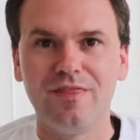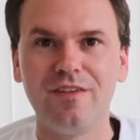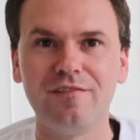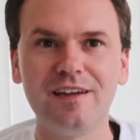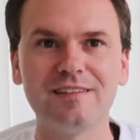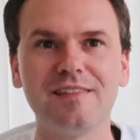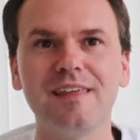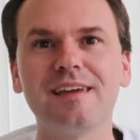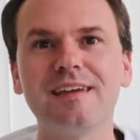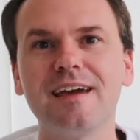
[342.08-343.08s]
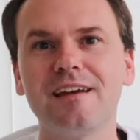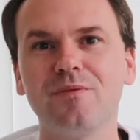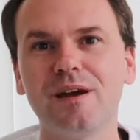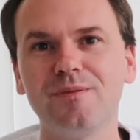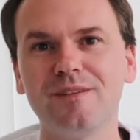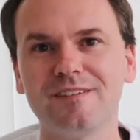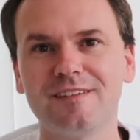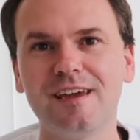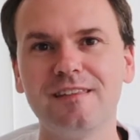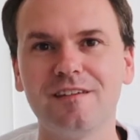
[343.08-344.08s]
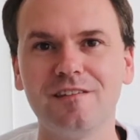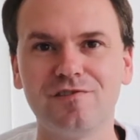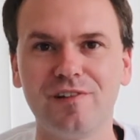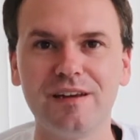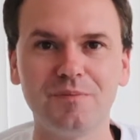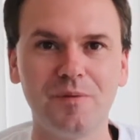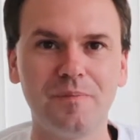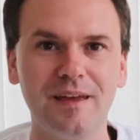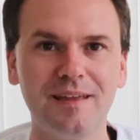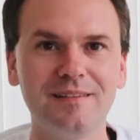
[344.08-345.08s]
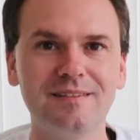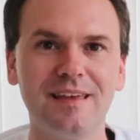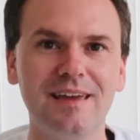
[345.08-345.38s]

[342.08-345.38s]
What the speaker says: The reason they can get away with saying that they're tradable pins